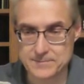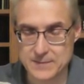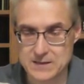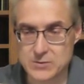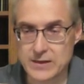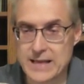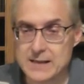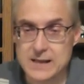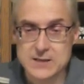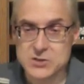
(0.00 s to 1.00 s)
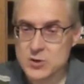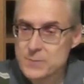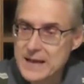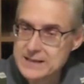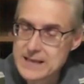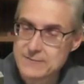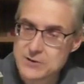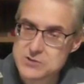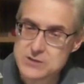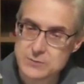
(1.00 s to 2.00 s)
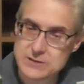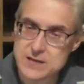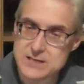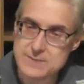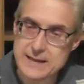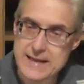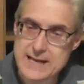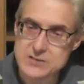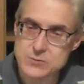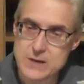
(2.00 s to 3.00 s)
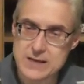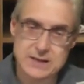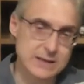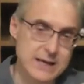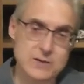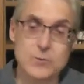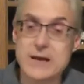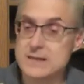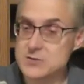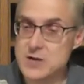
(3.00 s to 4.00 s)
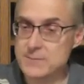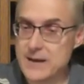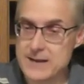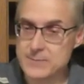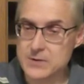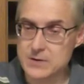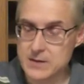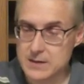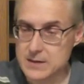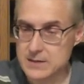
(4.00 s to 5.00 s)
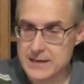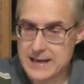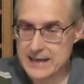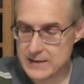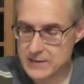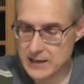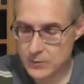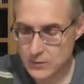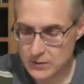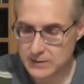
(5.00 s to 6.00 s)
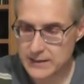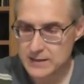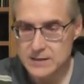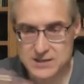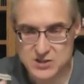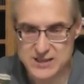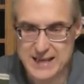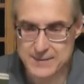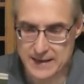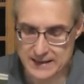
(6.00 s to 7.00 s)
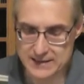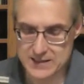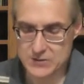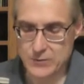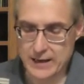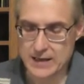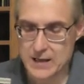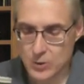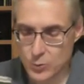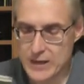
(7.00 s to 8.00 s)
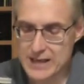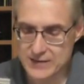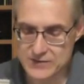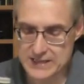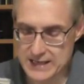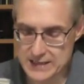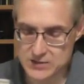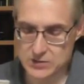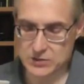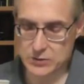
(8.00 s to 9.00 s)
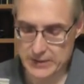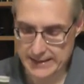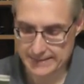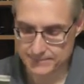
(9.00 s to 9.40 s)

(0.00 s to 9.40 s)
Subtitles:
So again, just go back to that verse that we talked about last week and the way that John Piper, I gave you that quote earlier. Just think about it this way. We have seen his glory.